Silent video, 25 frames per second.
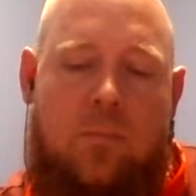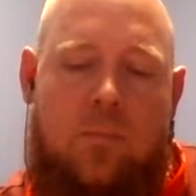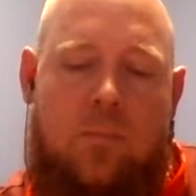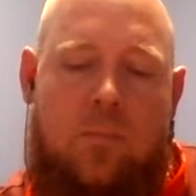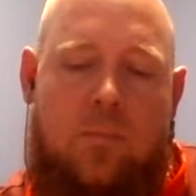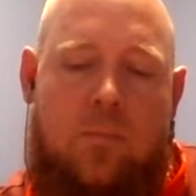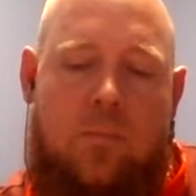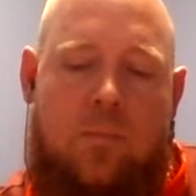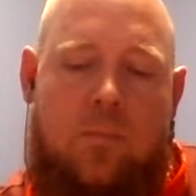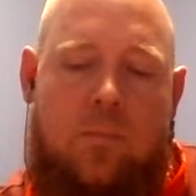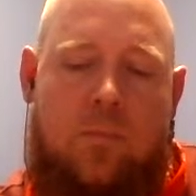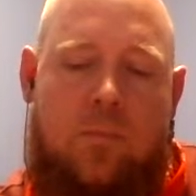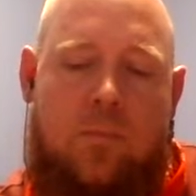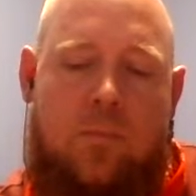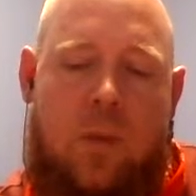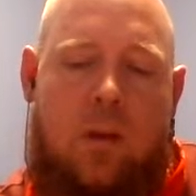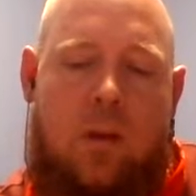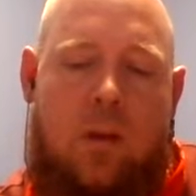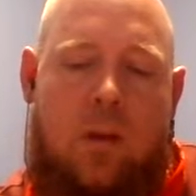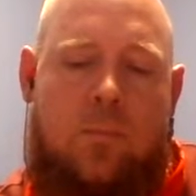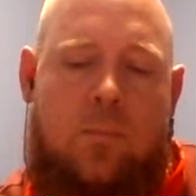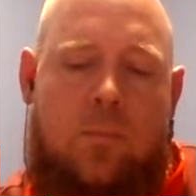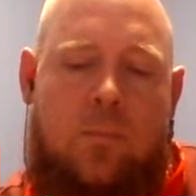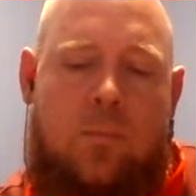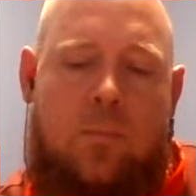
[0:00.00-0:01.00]

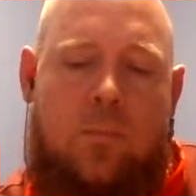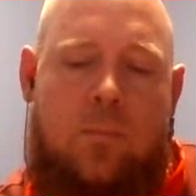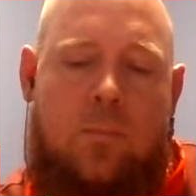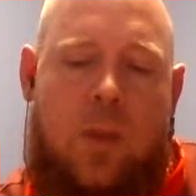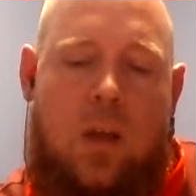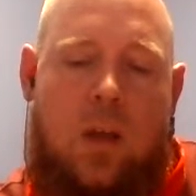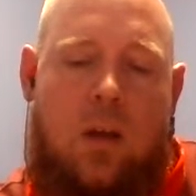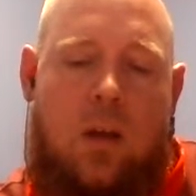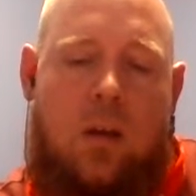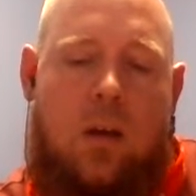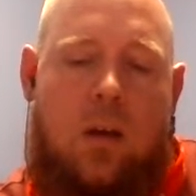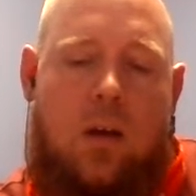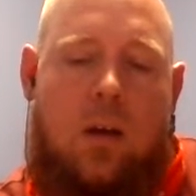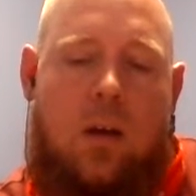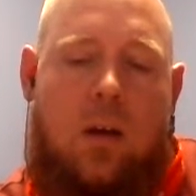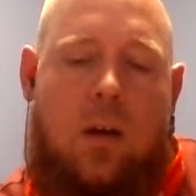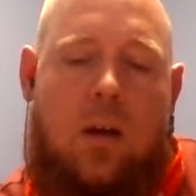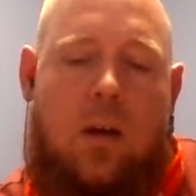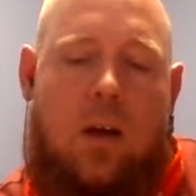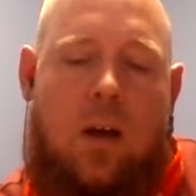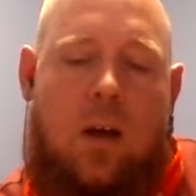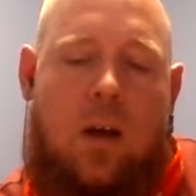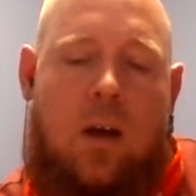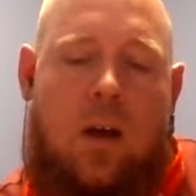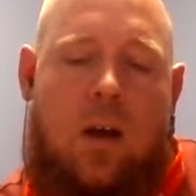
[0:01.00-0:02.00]
I'm
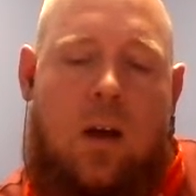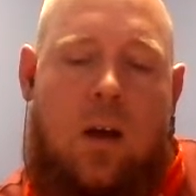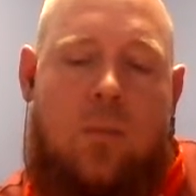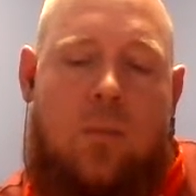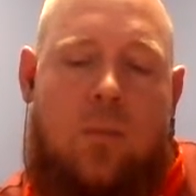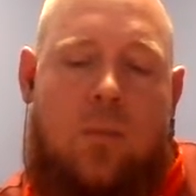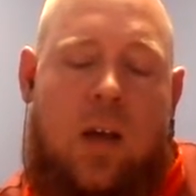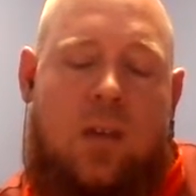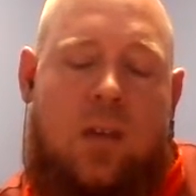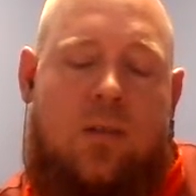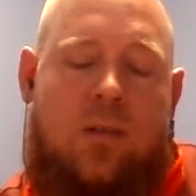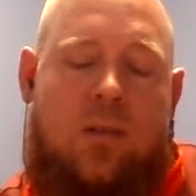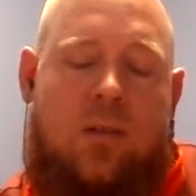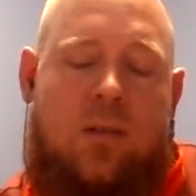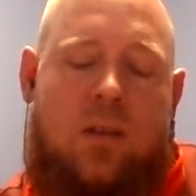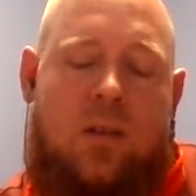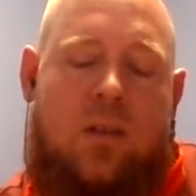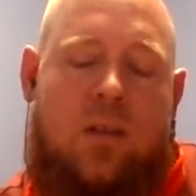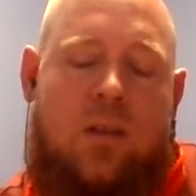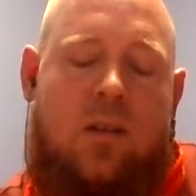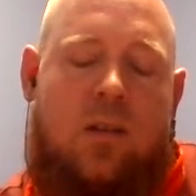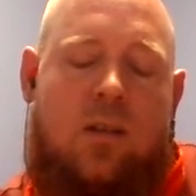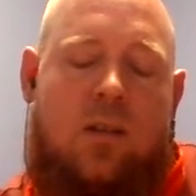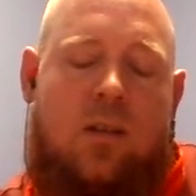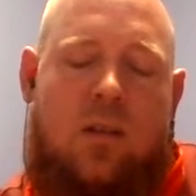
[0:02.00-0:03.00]
actually going
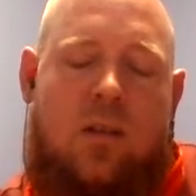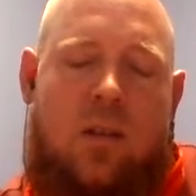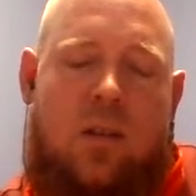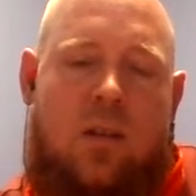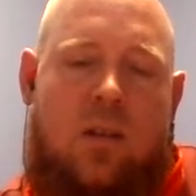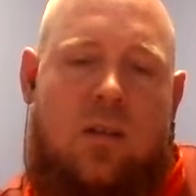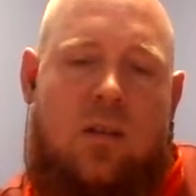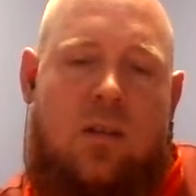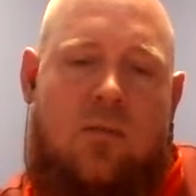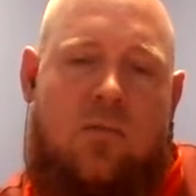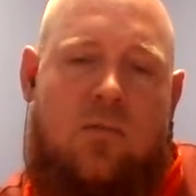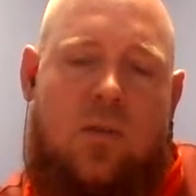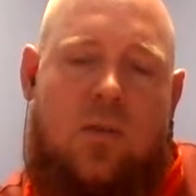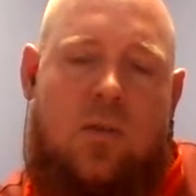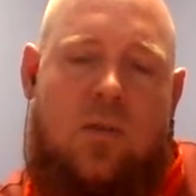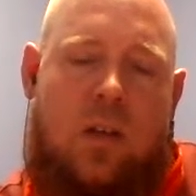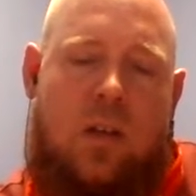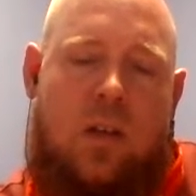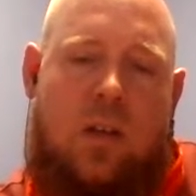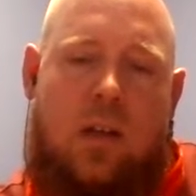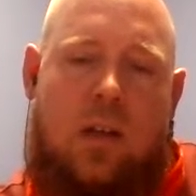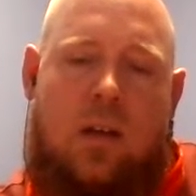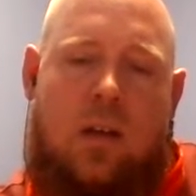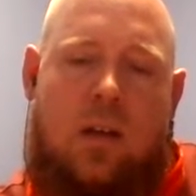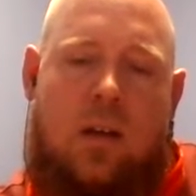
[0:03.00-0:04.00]
to leave
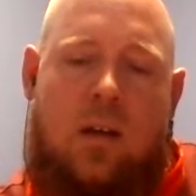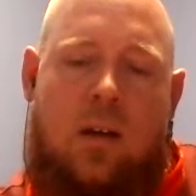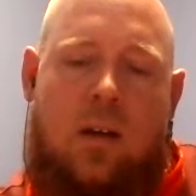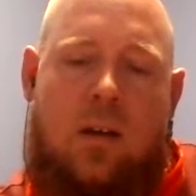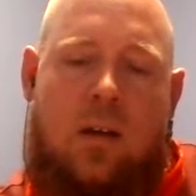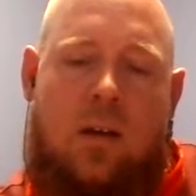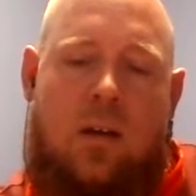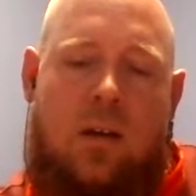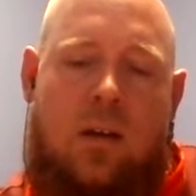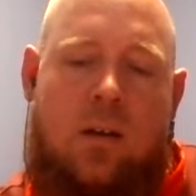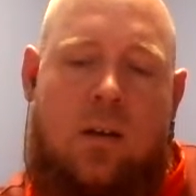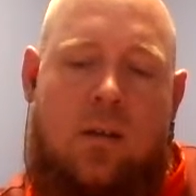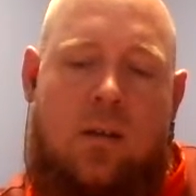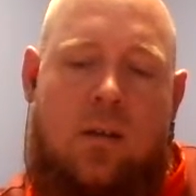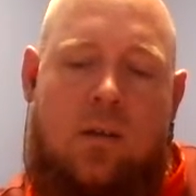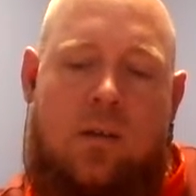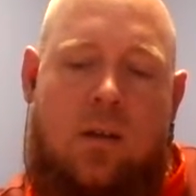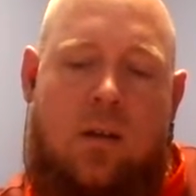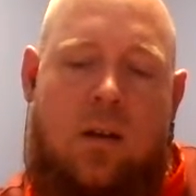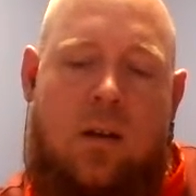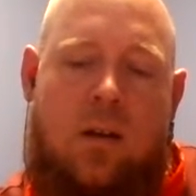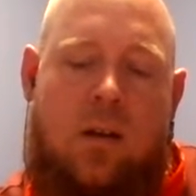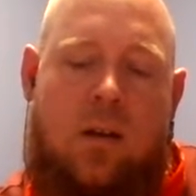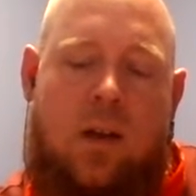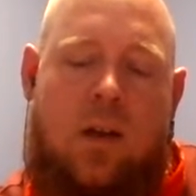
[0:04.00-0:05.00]

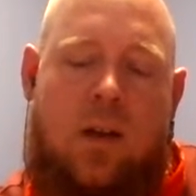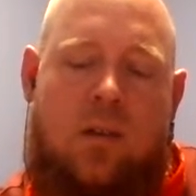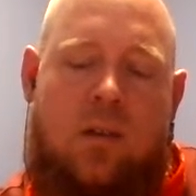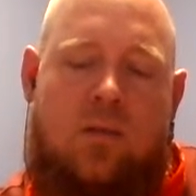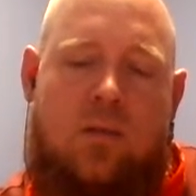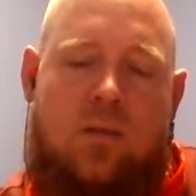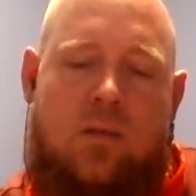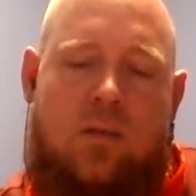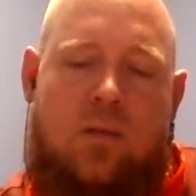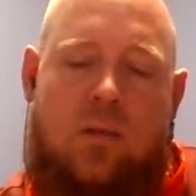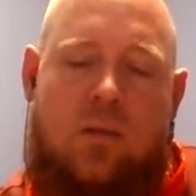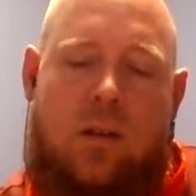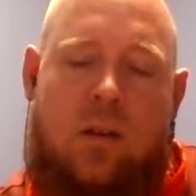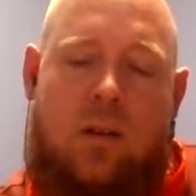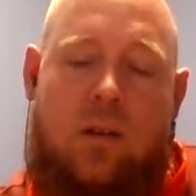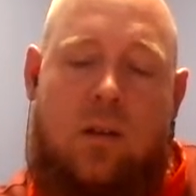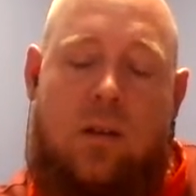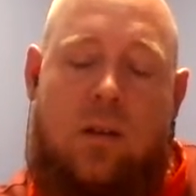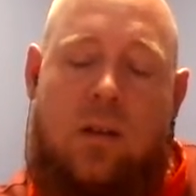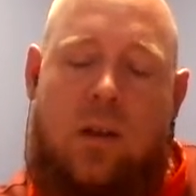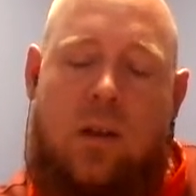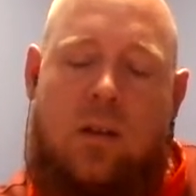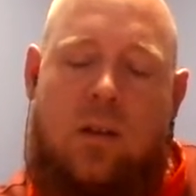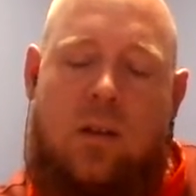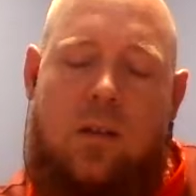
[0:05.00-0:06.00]
Archangel. I'm
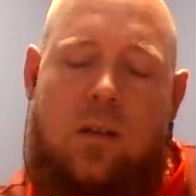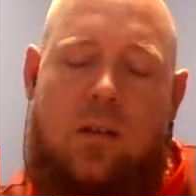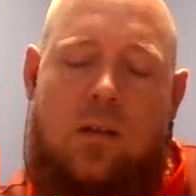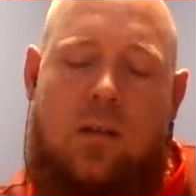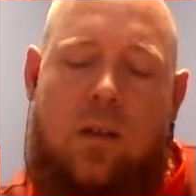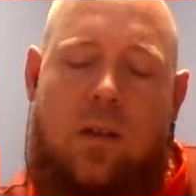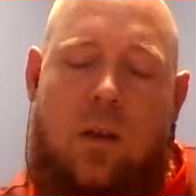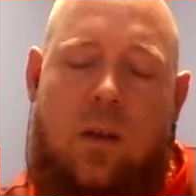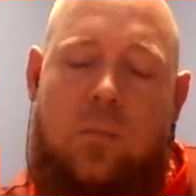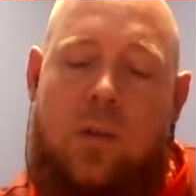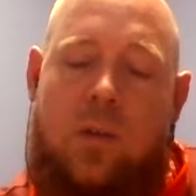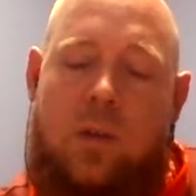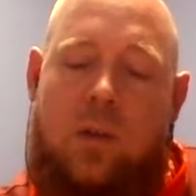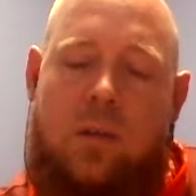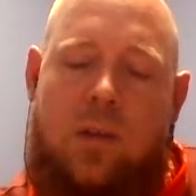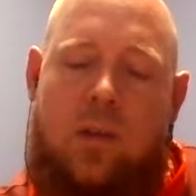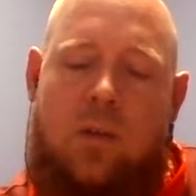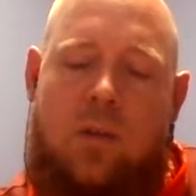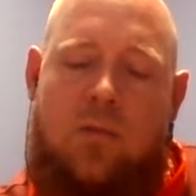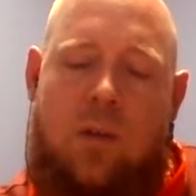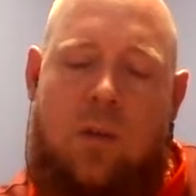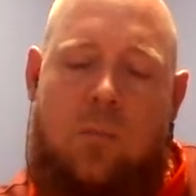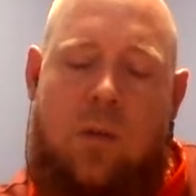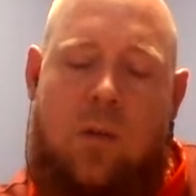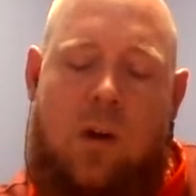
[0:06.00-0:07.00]
going to
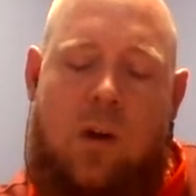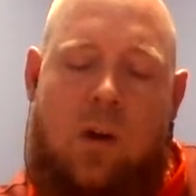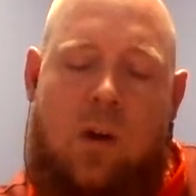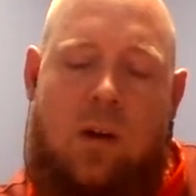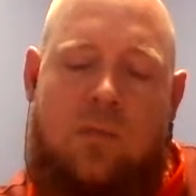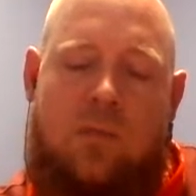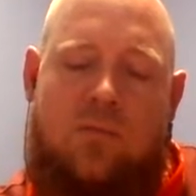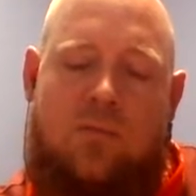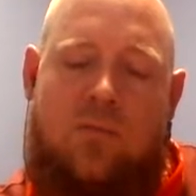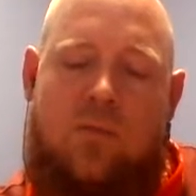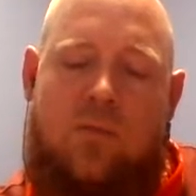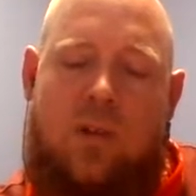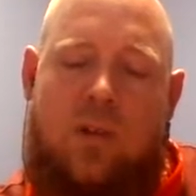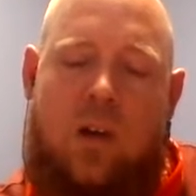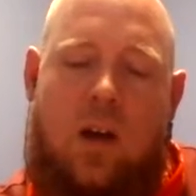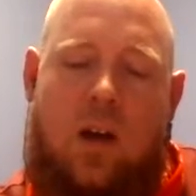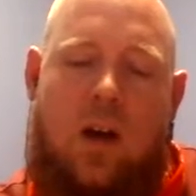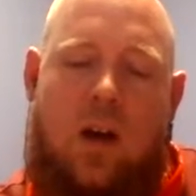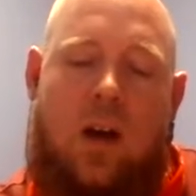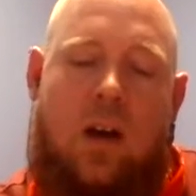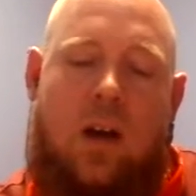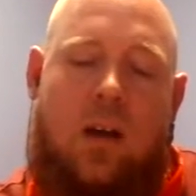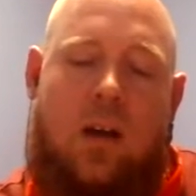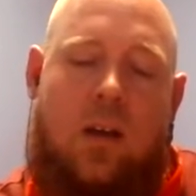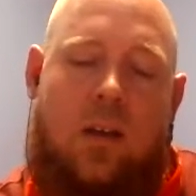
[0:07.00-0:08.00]
leave him off.
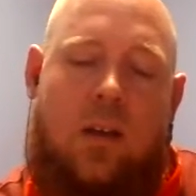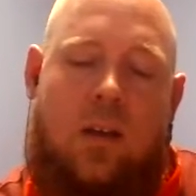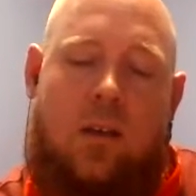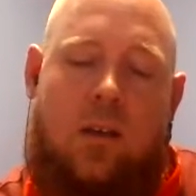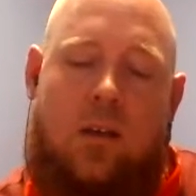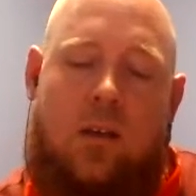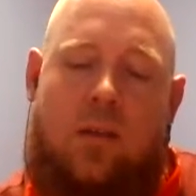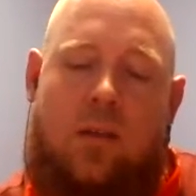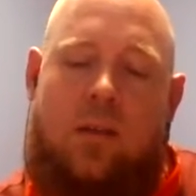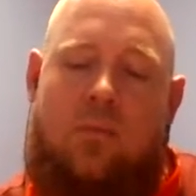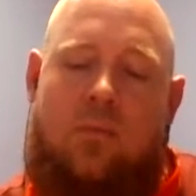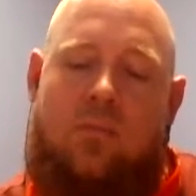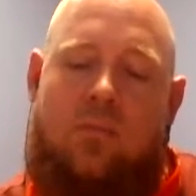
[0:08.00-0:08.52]
I